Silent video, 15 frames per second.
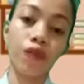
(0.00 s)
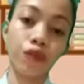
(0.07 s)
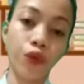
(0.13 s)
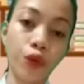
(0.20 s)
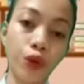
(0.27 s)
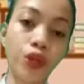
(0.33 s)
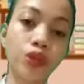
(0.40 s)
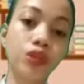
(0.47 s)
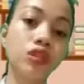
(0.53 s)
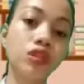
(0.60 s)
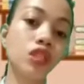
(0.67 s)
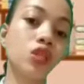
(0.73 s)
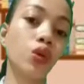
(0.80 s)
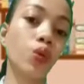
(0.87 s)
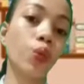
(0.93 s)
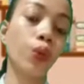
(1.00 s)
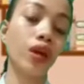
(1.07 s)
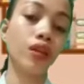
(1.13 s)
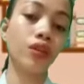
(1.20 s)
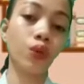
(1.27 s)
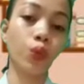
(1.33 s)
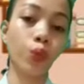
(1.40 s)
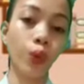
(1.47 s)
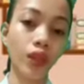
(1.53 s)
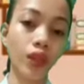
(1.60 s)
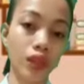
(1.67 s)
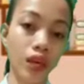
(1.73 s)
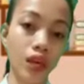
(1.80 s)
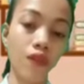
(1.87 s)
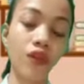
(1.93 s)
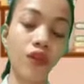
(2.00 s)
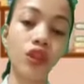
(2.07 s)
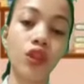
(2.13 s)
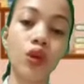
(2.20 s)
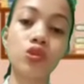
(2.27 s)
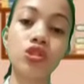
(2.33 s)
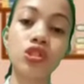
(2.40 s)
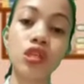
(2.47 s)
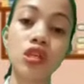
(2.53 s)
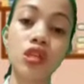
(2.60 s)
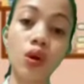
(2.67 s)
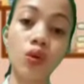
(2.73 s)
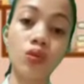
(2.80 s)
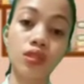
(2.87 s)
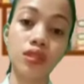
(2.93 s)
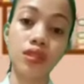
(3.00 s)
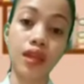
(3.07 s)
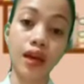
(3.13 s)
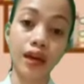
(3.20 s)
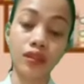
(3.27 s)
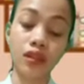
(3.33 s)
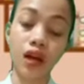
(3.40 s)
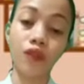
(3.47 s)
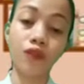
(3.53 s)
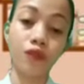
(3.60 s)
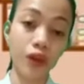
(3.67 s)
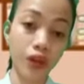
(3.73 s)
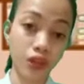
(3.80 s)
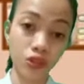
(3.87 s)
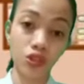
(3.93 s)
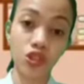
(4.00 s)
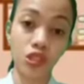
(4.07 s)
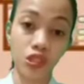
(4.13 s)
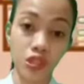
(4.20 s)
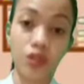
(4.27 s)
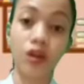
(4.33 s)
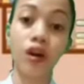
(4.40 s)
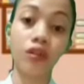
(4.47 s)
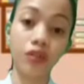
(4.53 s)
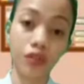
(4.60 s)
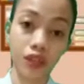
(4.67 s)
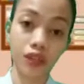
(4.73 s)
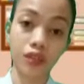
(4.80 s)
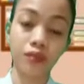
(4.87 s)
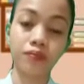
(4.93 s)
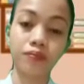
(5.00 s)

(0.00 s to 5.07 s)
for continuing the wedding even though she knows that Alfredo cheated on her.